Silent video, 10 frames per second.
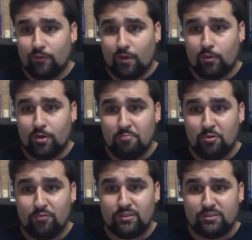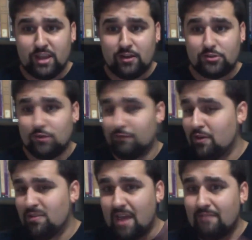I want to improve this channel. So if
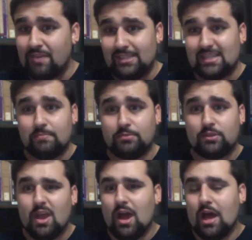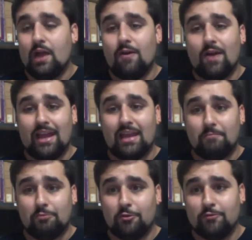you have any tips on how I can
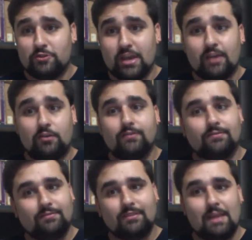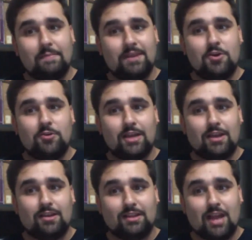improve the channel, let me know down
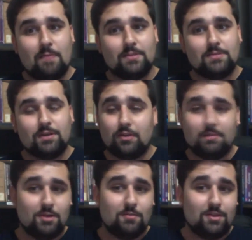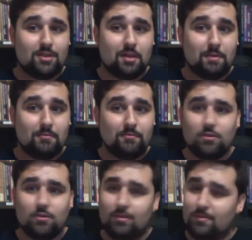in the comments below. Let me know what you thought of my review.
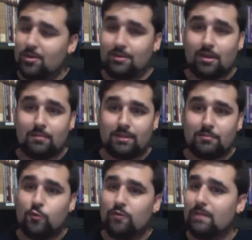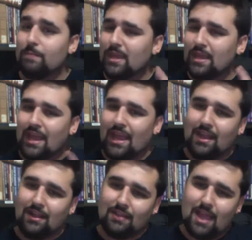Let me know what you thought about the movie.
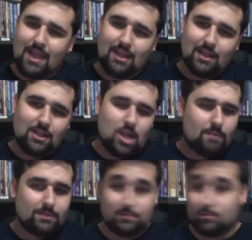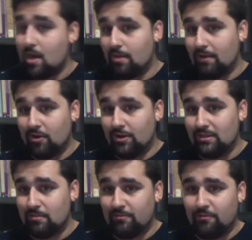Like, comment, subscribe. Like I've already
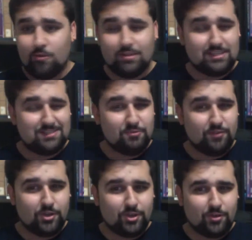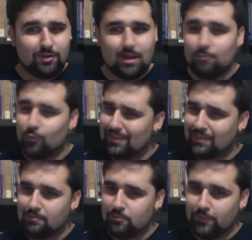said before, this is Movie Critic Rob with
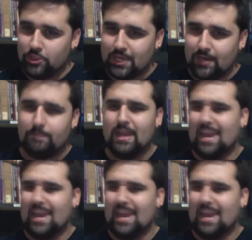the Movie Channel.